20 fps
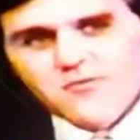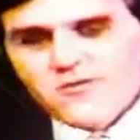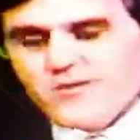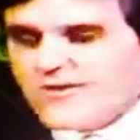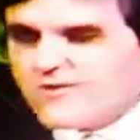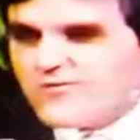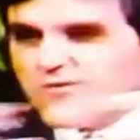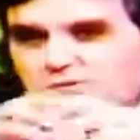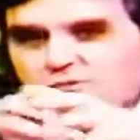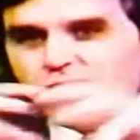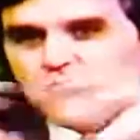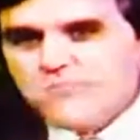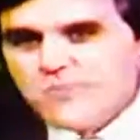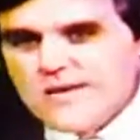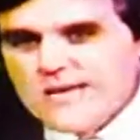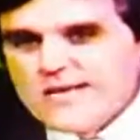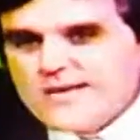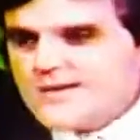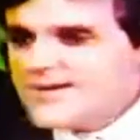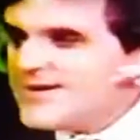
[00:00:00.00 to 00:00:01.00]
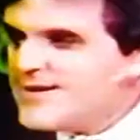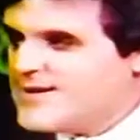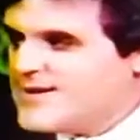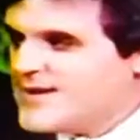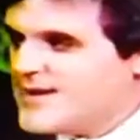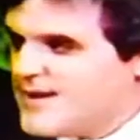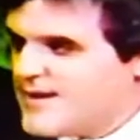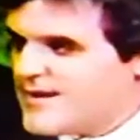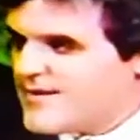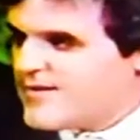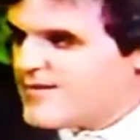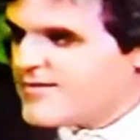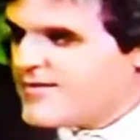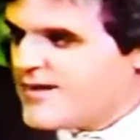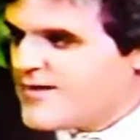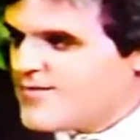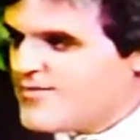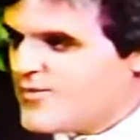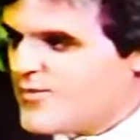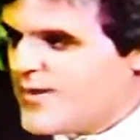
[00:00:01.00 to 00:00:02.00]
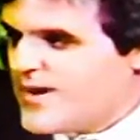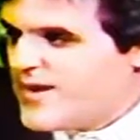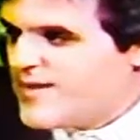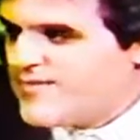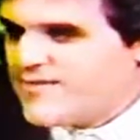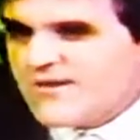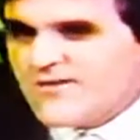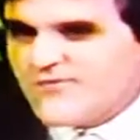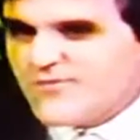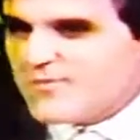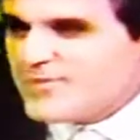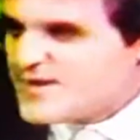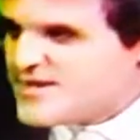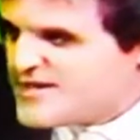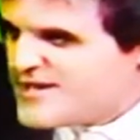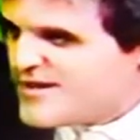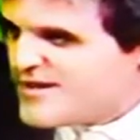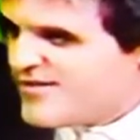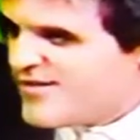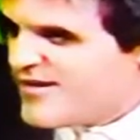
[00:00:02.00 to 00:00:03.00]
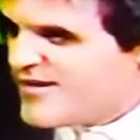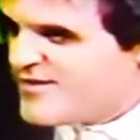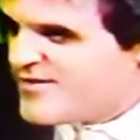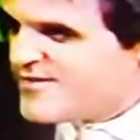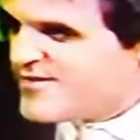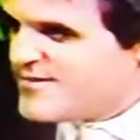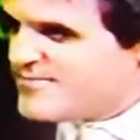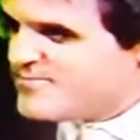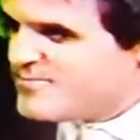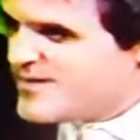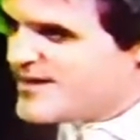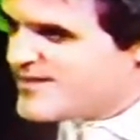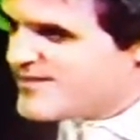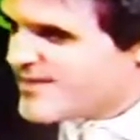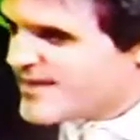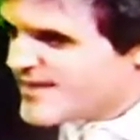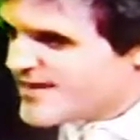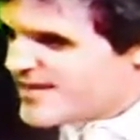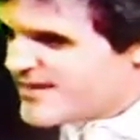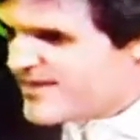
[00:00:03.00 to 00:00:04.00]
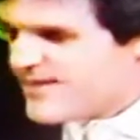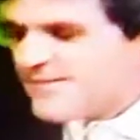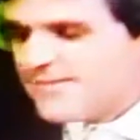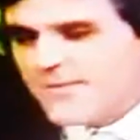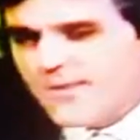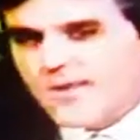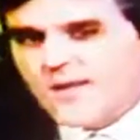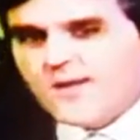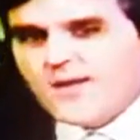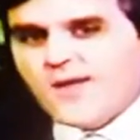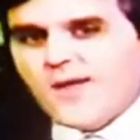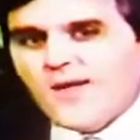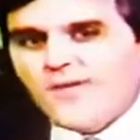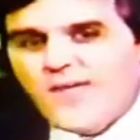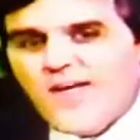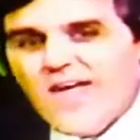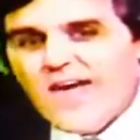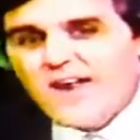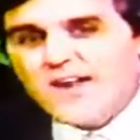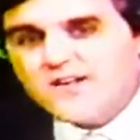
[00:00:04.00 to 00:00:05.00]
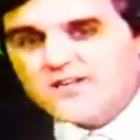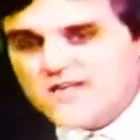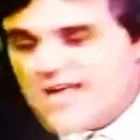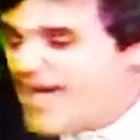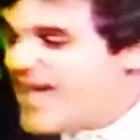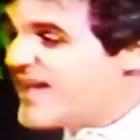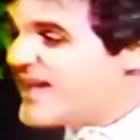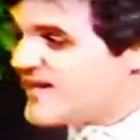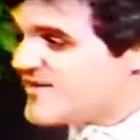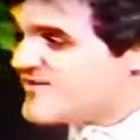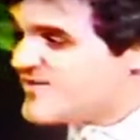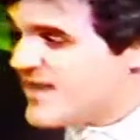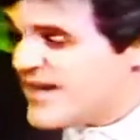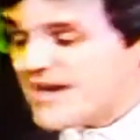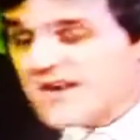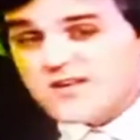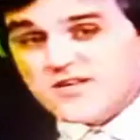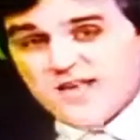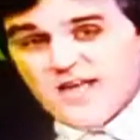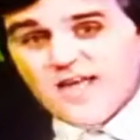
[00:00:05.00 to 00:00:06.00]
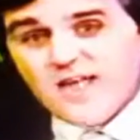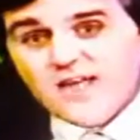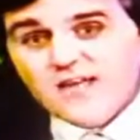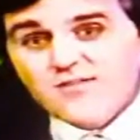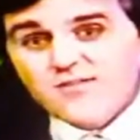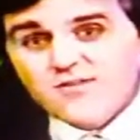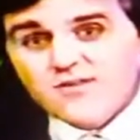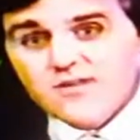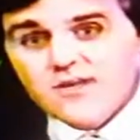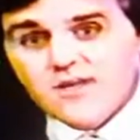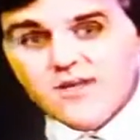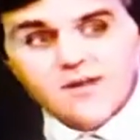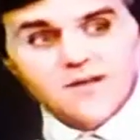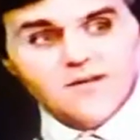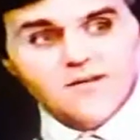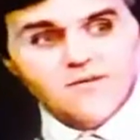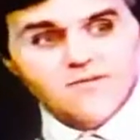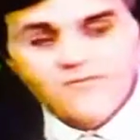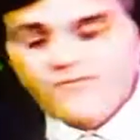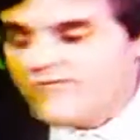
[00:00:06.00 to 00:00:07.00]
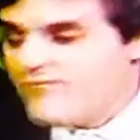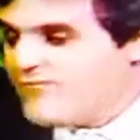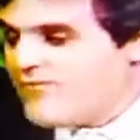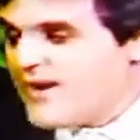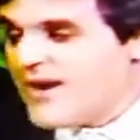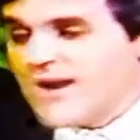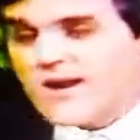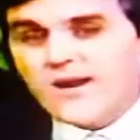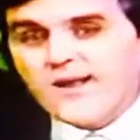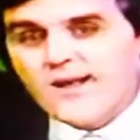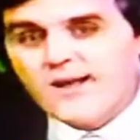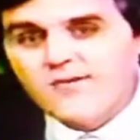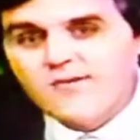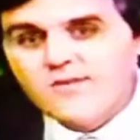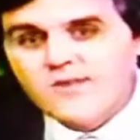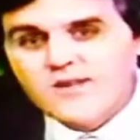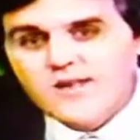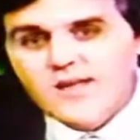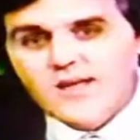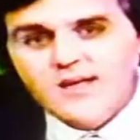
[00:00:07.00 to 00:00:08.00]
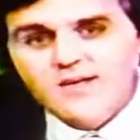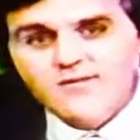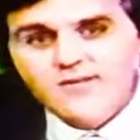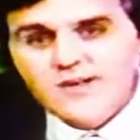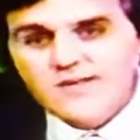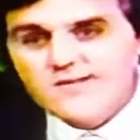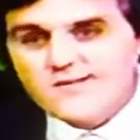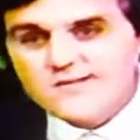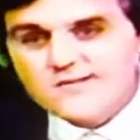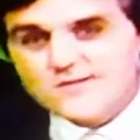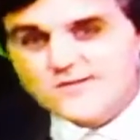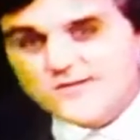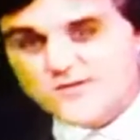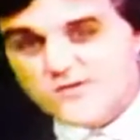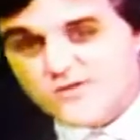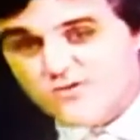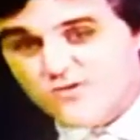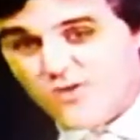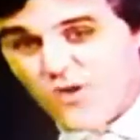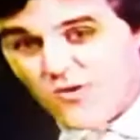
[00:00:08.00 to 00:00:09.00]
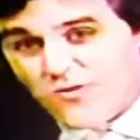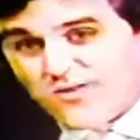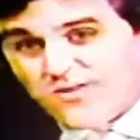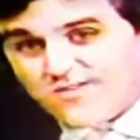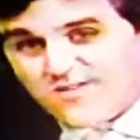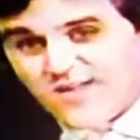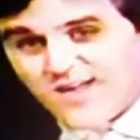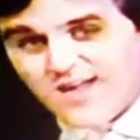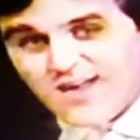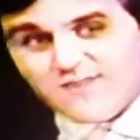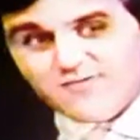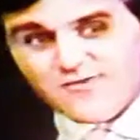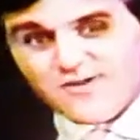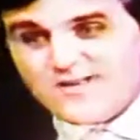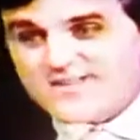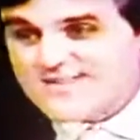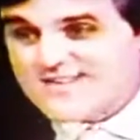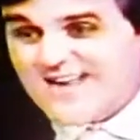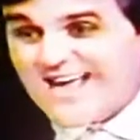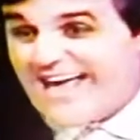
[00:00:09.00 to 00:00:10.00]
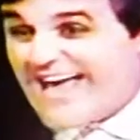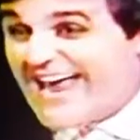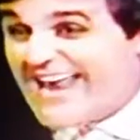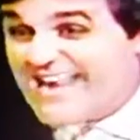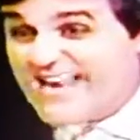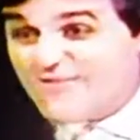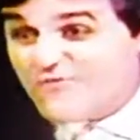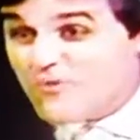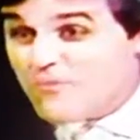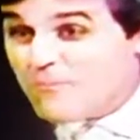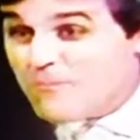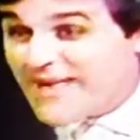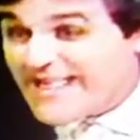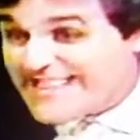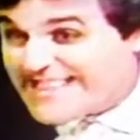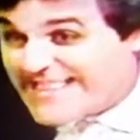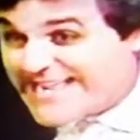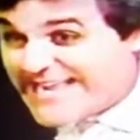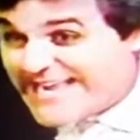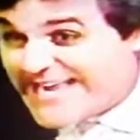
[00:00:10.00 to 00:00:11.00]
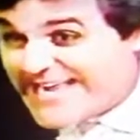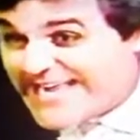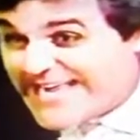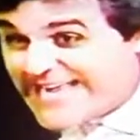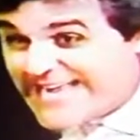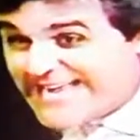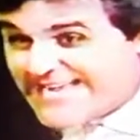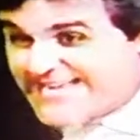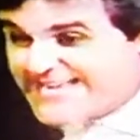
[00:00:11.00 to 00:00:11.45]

You know, those big. It looked like the wedding scene from The Deer Hunter, that big thing. And they had a dais, and Frank and I are on the dais, and I said, do you know this guy? And Frank said, I never met the guy.